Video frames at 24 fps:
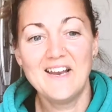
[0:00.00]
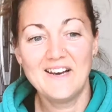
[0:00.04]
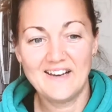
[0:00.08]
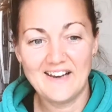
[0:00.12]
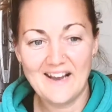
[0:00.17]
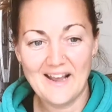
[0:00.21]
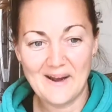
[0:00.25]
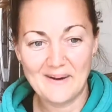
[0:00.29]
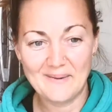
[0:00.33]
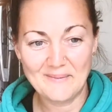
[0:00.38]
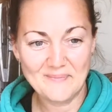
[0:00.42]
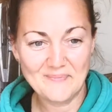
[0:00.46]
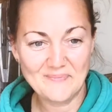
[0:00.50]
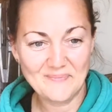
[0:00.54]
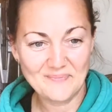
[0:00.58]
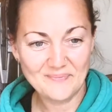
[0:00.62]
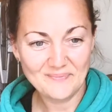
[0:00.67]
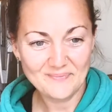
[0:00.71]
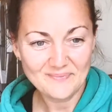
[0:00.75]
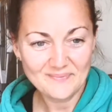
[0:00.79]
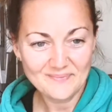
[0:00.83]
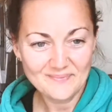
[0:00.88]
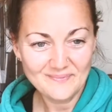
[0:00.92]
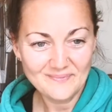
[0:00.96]
Now,
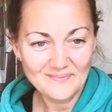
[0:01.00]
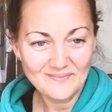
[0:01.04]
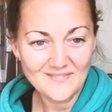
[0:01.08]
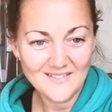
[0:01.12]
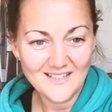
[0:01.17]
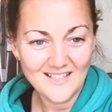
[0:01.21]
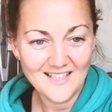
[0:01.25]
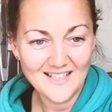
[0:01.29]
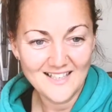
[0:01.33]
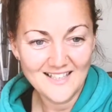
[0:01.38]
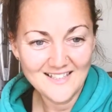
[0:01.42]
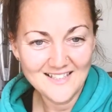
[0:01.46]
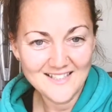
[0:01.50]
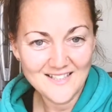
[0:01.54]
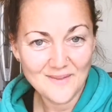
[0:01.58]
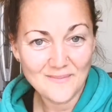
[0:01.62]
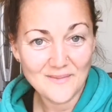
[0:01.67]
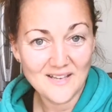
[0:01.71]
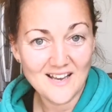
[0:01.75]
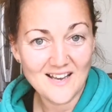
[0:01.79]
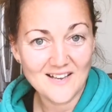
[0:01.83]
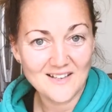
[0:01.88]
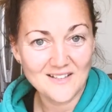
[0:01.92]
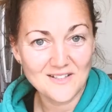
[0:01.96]
here's
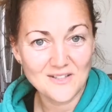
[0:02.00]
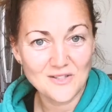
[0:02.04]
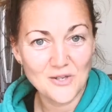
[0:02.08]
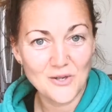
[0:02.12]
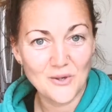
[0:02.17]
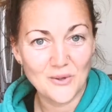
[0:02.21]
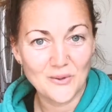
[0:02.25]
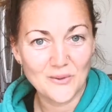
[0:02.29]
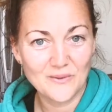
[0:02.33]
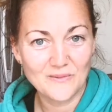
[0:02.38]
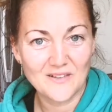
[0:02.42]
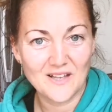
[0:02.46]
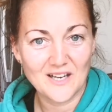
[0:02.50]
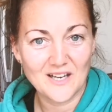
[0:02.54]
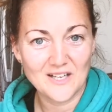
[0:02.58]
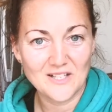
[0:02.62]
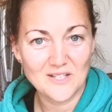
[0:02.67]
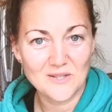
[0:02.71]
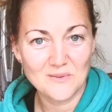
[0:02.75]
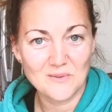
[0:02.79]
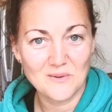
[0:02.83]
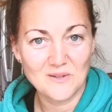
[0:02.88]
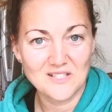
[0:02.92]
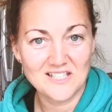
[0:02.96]
something else too that I
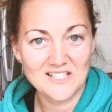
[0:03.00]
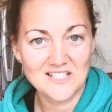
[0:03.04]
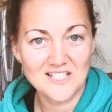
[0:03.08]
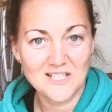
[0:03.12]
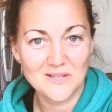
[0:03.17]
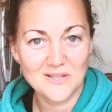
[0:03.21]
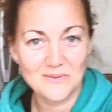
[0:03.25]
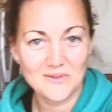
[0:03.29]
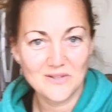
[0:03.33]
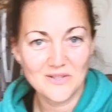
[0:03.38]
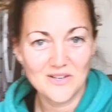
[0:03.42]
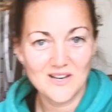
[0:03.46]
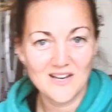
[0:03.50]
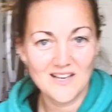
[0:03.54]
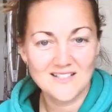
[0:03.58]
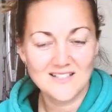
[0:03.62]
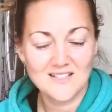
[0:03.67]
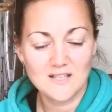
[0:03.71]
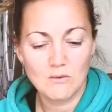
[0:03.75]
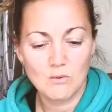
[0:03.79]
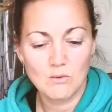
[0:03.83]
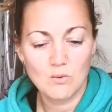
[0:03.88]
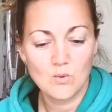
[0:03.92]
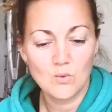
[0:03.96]
just wanted to share with you guys.
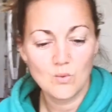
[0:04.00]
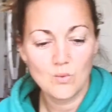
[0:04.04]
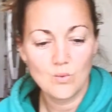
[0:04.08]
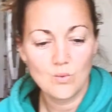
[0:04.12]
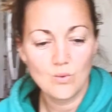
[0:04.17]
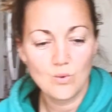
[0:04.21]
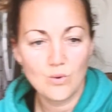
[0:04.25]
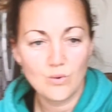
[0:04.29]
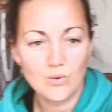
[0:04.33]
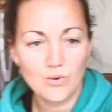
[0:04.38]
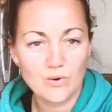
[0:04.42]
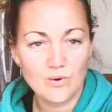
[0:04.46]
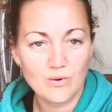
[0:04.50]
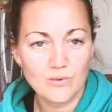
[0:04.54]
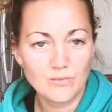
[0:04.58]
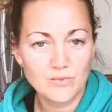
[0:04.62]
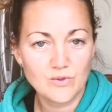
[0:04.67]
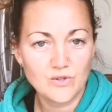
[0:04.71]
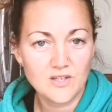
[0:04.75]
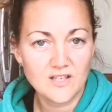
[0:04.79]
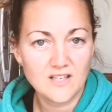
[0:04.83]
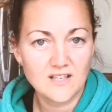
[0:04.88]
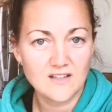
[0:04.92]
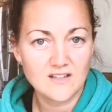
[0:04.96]
Hold on,
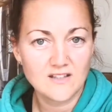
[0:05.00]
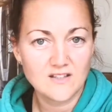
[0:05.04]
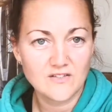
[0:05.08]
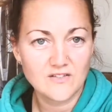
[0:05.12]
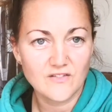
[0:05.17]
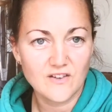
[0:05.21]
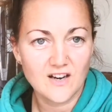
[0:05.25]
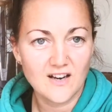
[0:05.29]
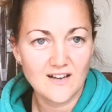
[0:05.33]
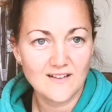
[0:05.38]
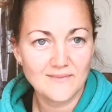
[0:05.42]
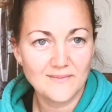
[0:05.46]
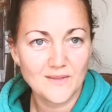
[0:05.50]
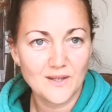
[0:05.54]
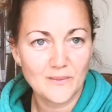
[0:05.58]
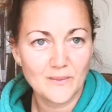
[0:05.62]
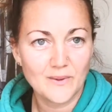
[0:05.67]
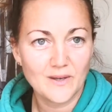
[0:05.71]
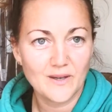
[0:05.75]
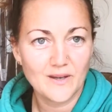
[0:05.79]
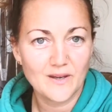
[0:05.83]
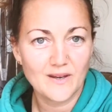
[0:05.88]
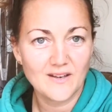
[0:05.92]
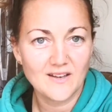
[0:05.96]
try and get this right. There
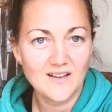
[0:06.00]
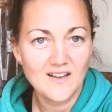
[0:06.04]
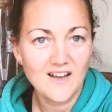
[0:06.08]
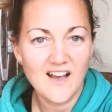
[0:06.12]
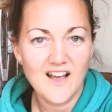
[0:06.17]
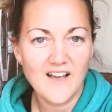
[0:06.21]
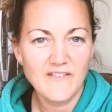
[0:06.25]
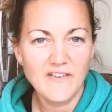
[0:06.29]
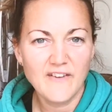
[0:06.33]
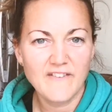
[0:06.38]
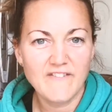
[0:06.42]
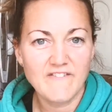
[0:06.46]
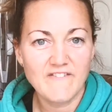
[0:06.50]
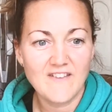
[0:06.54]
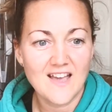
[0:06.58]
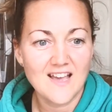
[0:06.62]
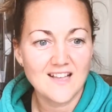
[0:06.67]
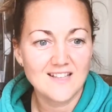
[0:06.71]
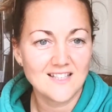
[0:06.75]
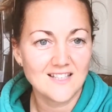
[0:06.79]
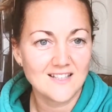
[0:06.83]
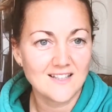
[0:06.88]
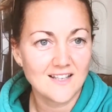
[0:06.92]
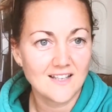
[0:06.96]
we go. I have a
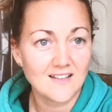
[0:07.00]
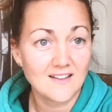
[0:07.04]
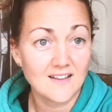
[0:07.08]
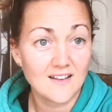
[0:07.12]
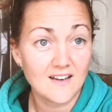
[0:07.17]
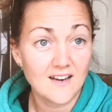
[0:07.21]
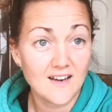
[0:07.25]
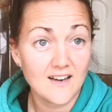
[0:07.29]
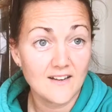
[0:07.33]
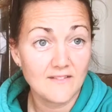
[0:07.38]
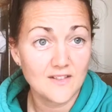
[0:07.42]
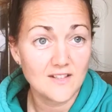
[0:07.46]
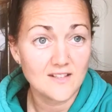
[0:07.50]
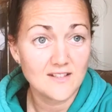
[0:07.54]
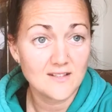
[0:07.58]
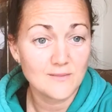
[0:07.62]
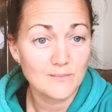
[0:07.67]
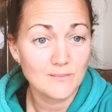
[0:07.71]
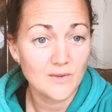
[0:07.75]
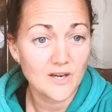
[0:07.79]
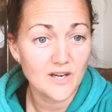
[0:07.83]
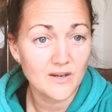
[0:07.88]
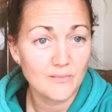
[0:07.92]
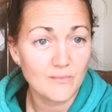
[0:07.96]
fancy thing that I have
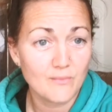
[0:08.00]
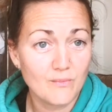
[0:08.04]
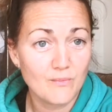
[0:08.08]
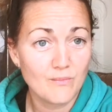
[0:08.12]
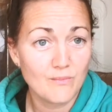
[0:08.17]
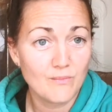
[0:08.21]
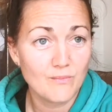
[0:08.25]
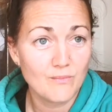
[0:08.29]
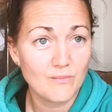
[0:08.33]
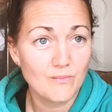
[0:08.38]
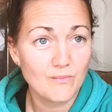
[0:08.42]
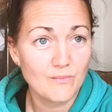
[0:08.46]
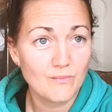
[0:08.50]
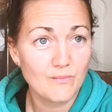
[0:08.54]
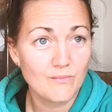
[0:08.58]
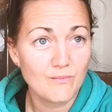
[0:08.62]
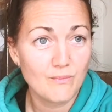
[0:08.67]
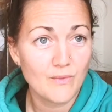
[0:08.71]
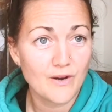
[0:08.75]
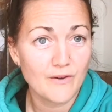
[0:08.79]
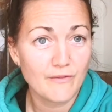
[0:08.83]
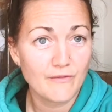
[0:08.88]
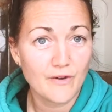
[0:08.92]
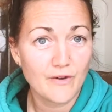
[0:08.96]

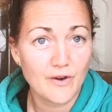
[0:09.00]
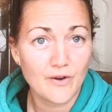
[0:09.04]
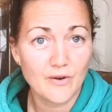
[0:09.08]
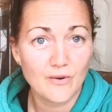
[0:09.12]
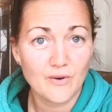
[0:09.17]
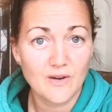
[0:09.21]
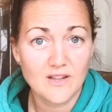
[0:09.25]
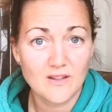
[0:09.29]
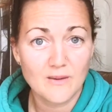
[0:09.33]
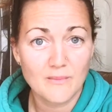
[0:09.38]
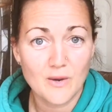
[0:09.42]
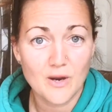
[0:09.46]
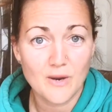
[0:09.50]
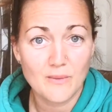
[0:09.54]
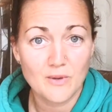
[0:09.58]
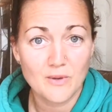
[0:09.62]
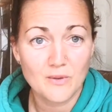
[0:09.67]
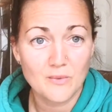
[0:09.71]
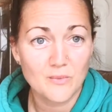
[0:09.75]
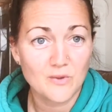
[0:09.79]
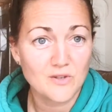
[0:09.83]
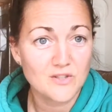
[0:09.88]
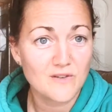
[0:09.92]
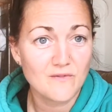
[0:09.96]
my phone on at the moment,
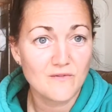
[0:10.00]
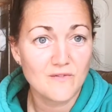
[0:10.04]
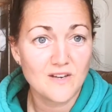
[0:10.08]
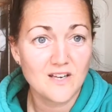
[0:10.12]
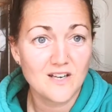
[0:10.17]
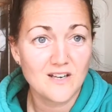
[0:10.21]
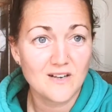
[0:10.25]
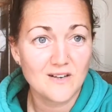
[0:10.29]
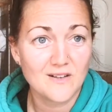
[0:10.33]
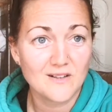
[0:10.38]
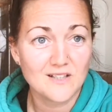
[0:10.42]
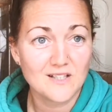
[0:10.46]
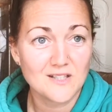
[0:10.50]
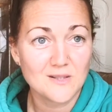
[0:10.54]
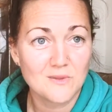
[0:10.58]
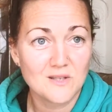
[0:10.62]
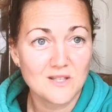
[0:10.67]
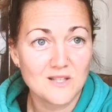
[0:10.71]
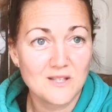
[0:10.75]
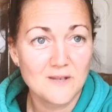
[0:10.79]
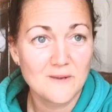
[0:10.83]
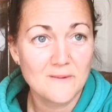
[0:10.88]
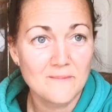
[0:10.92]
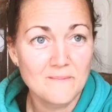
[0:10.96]
which I'm videoing this with.